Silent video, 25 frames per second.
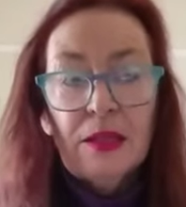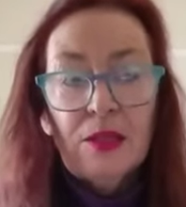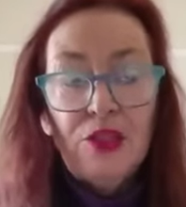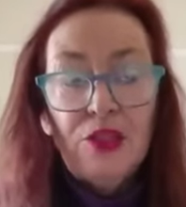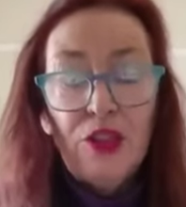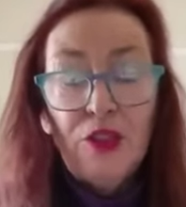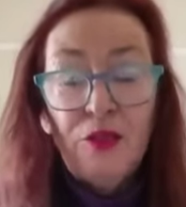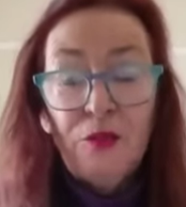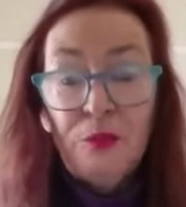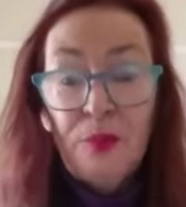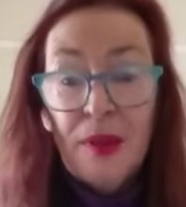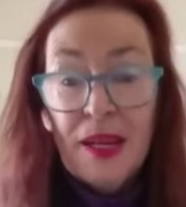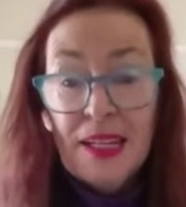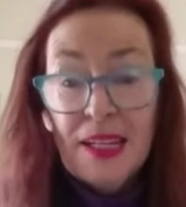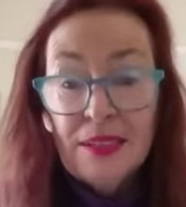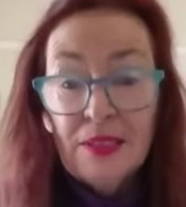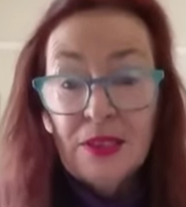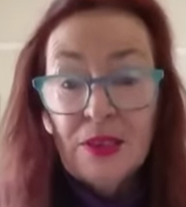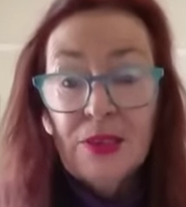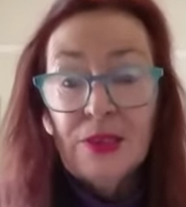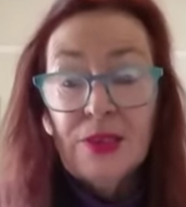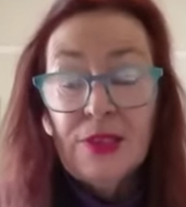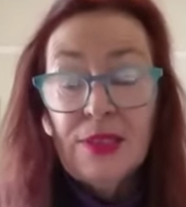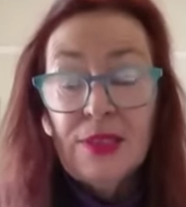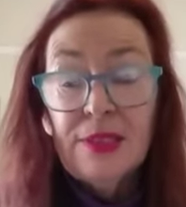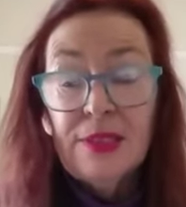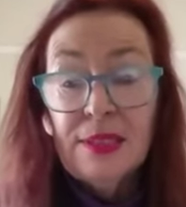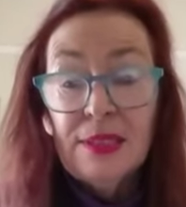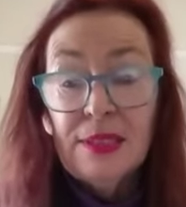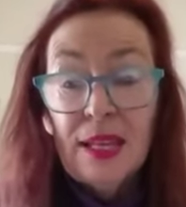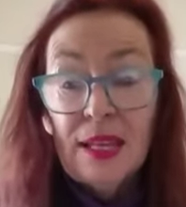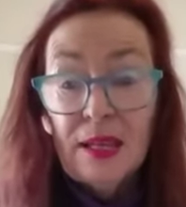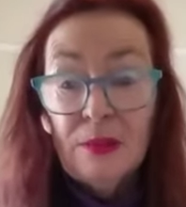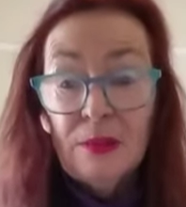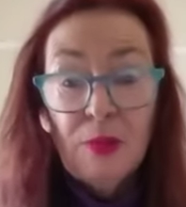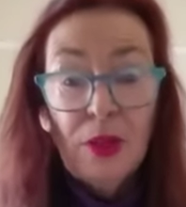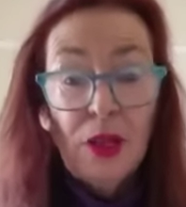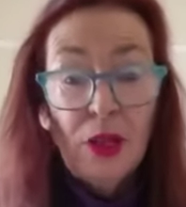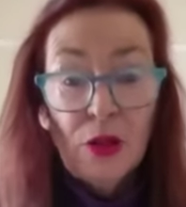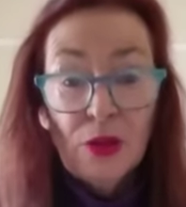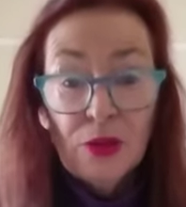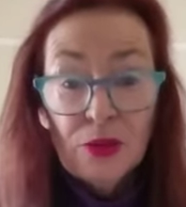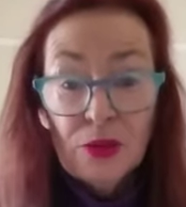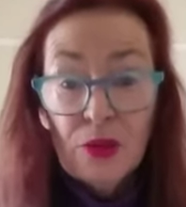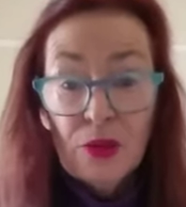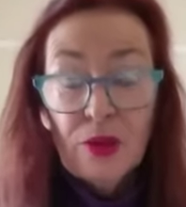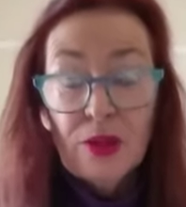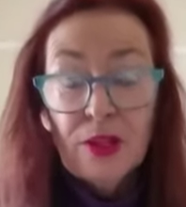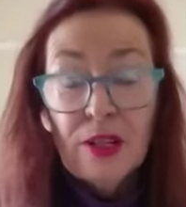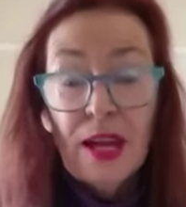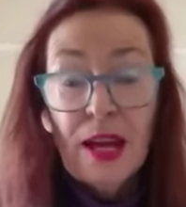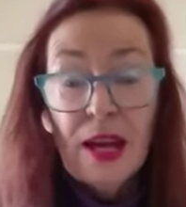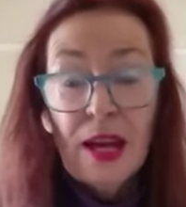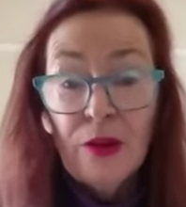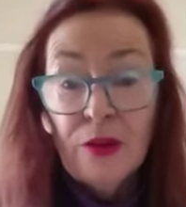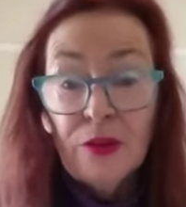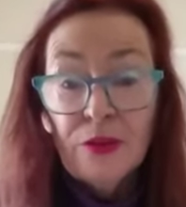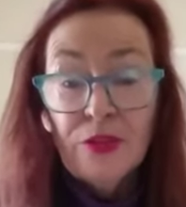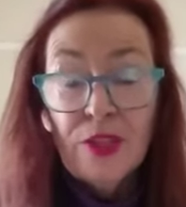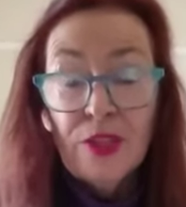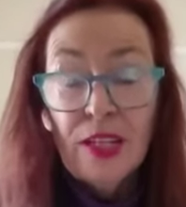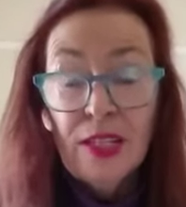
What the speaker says: Jeff Bezos has said because of the tariffs,